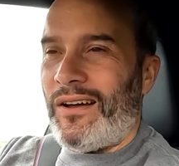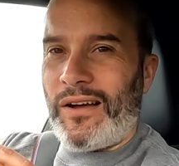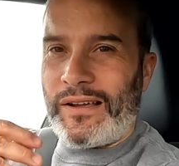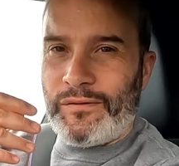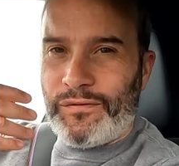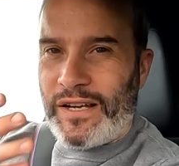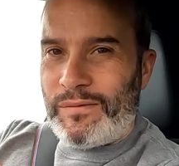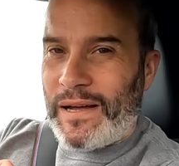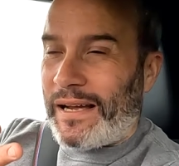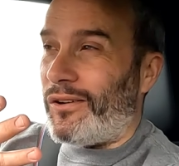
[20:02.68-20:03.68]
I can feed
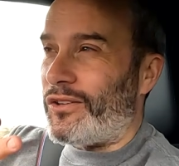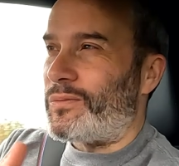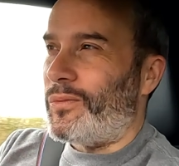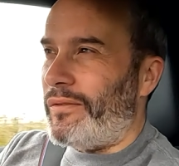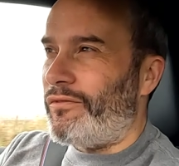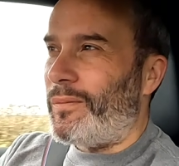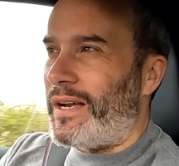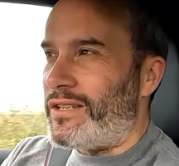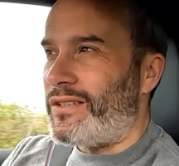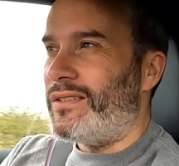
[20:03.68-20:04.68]
back lots more
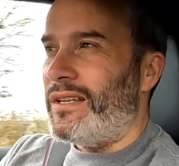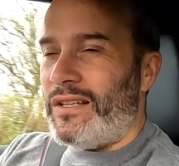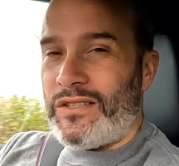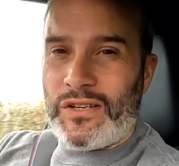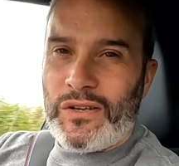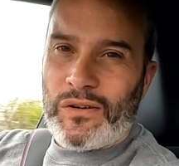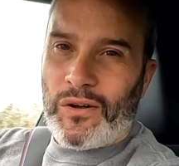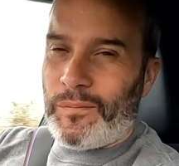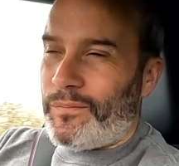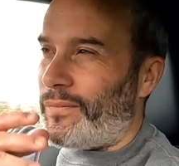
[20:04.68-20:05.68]
information to you
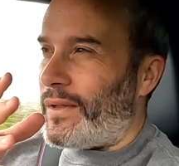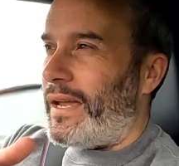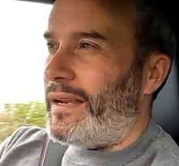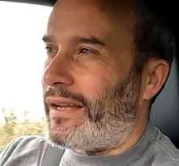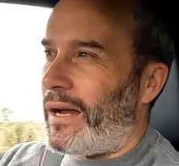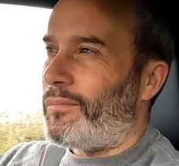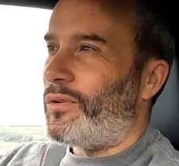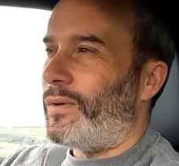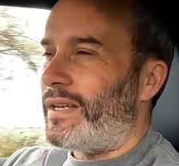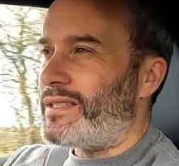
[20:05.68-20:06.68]
lot in a couple
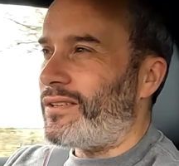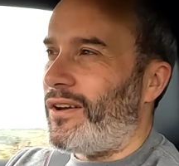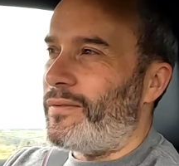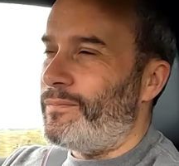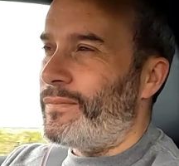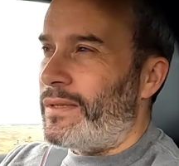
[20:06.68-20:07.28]
of weeks time.